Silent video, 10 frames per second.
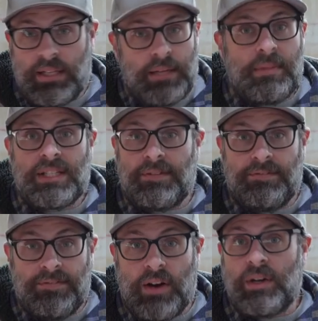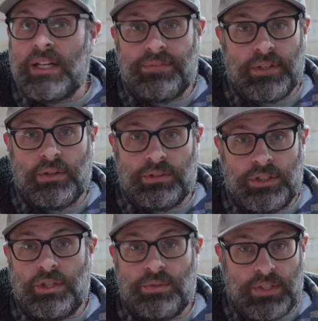it makes it very difficult
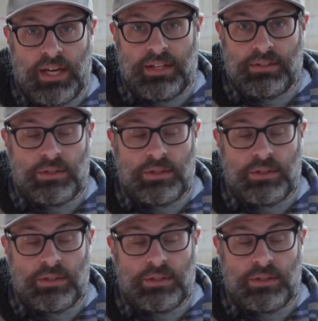to use gas.